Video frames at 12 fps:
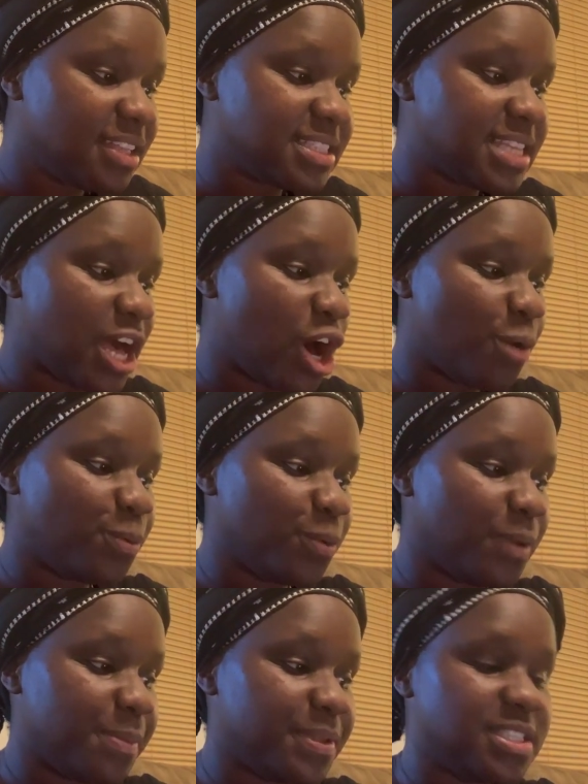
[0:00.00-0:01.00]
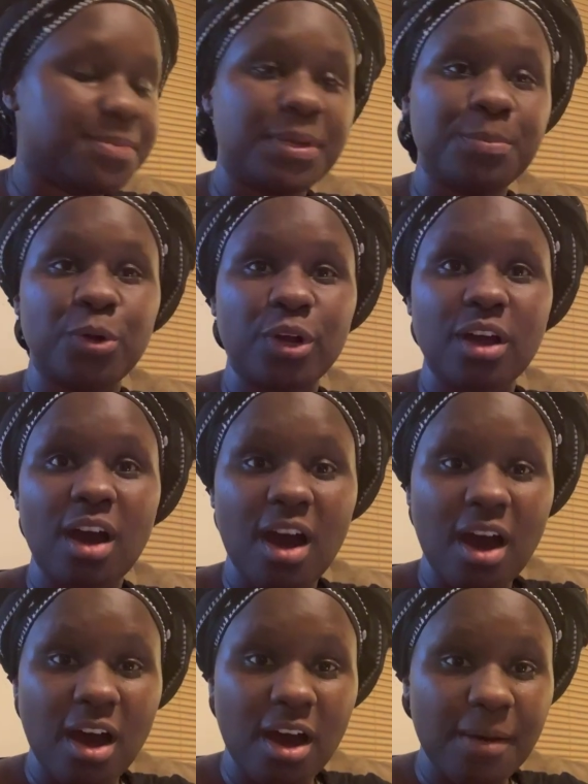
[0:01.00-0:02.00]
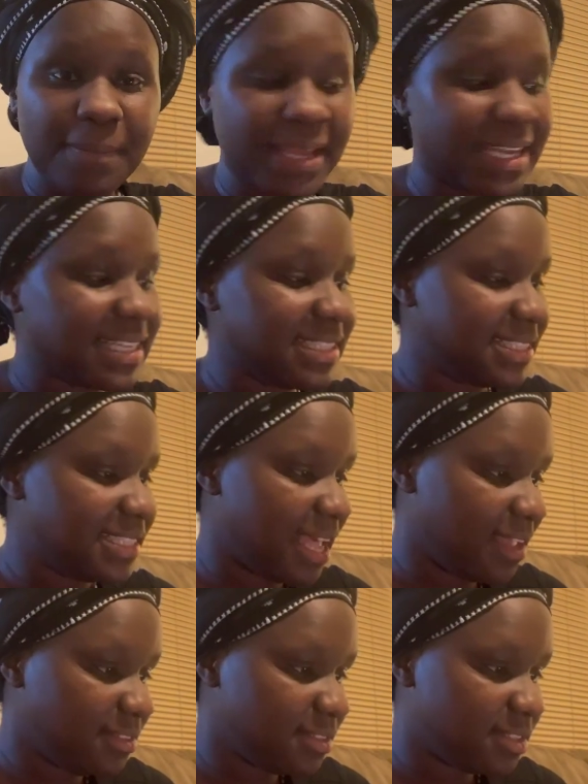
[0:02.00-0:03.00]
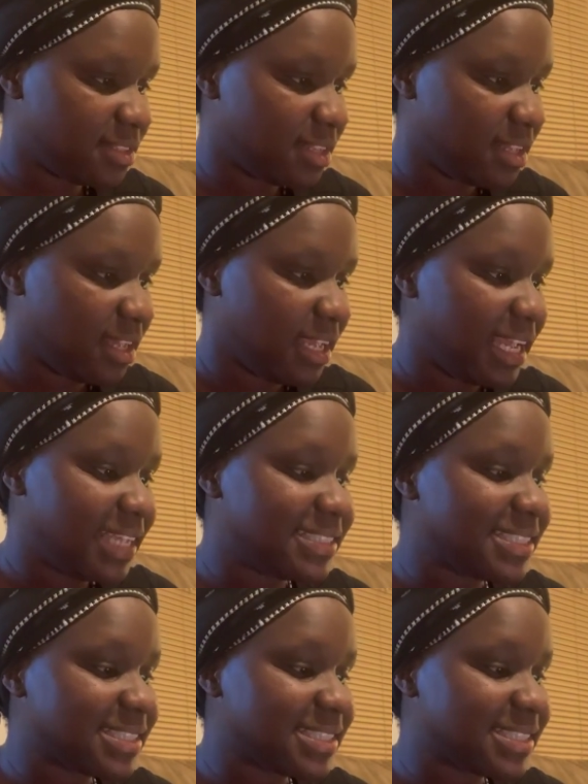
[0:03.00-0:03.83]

to help your baby to be more calm and content, and to